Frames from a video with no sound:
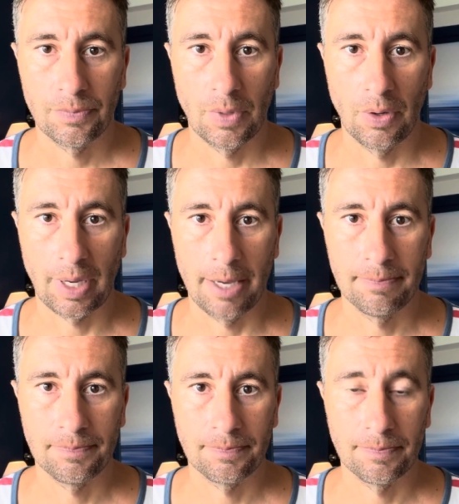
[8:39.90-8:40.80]
Okay,
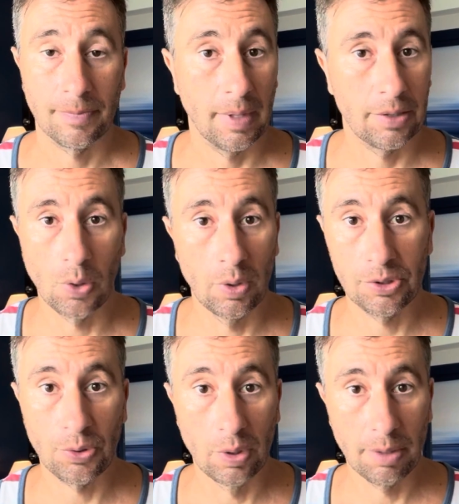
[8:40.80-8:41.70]
I
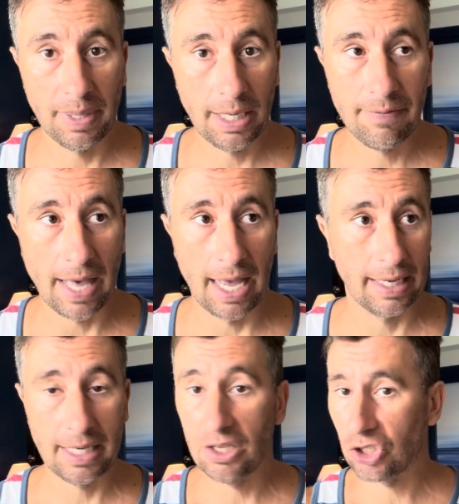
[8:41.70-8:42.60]
totally believe that. I
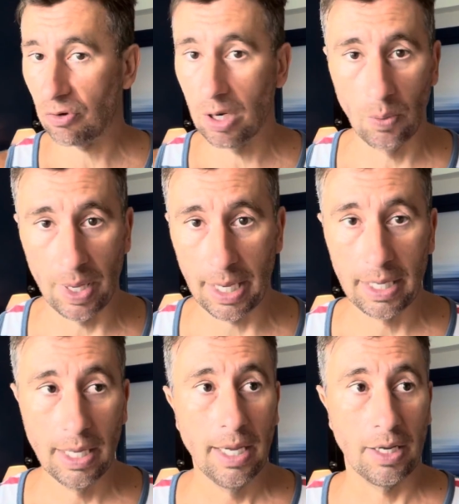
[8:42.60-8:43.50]
didn't struggle with
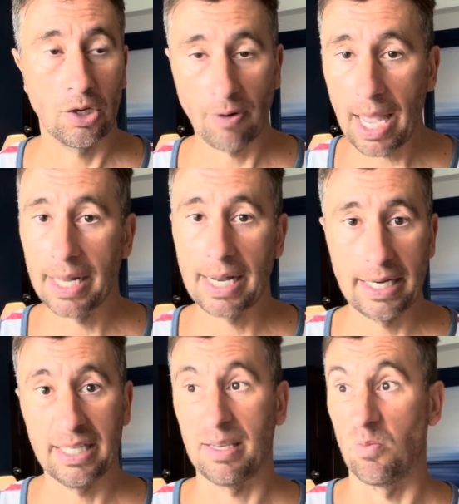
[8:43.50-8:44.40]
it. Now, granted, I
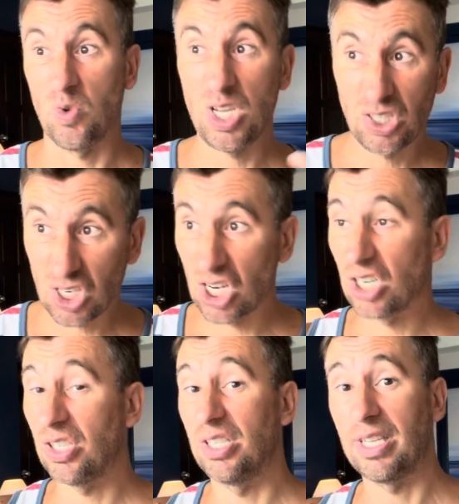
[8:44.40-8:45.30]
did some
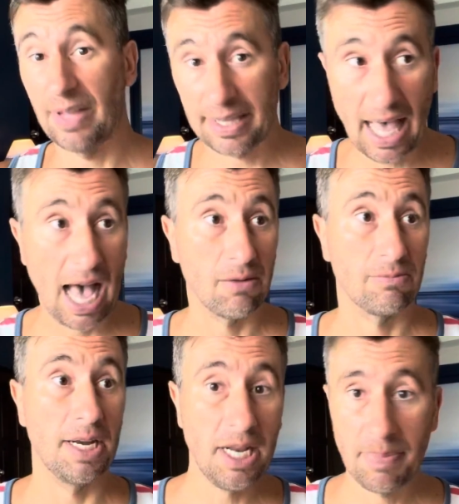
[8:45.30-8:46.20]
research and stuff like that. I
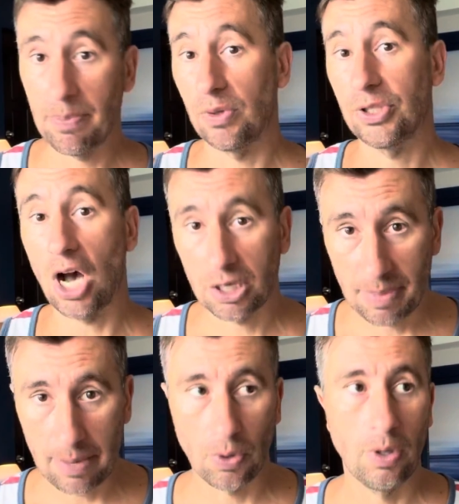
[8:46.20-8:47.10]
run into people, talk to
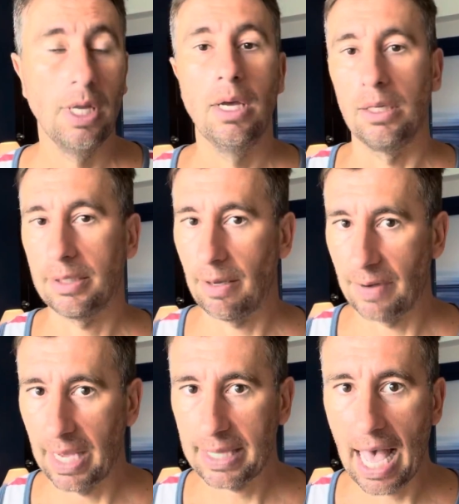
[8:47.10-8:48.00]
people, and stuff
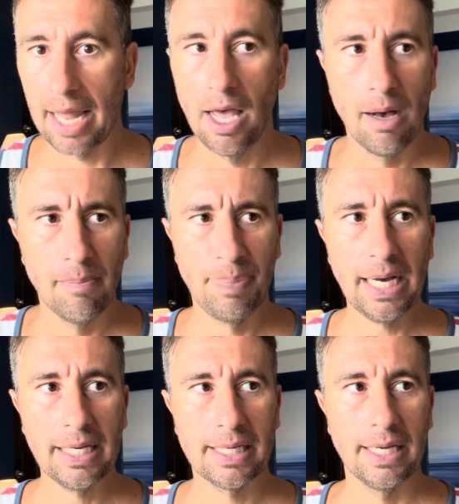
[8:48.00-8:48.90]
like that.
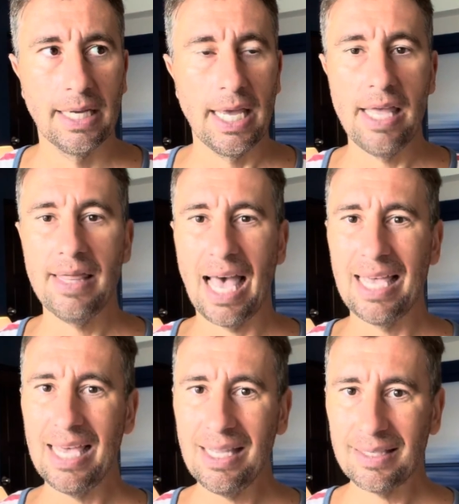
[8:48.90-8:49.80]
But in
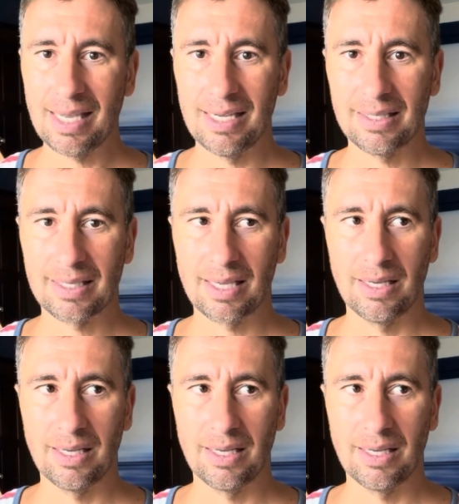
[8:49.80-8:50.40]
that instance,